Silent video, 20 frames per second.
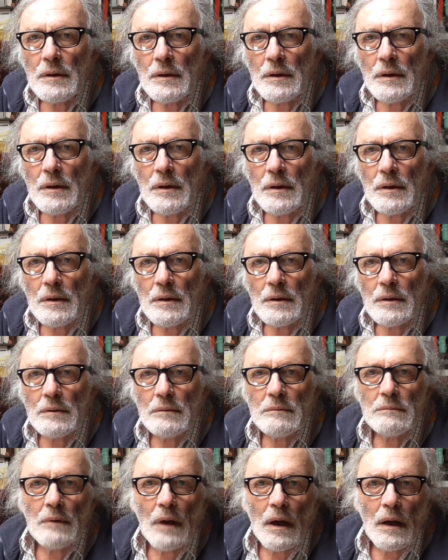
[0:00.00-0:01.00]

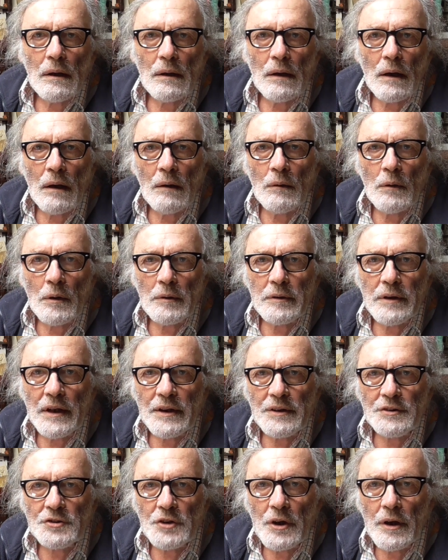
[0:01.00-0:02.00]
O
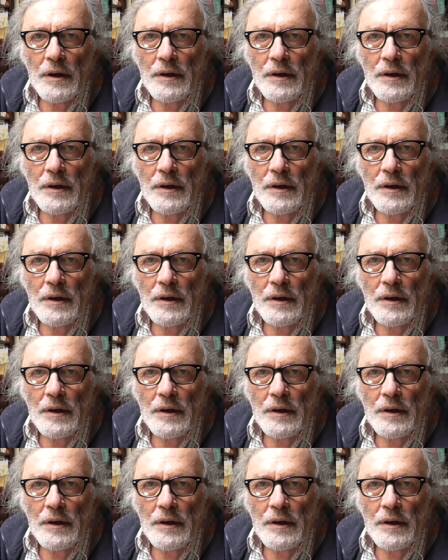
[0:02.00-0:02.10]
gauge.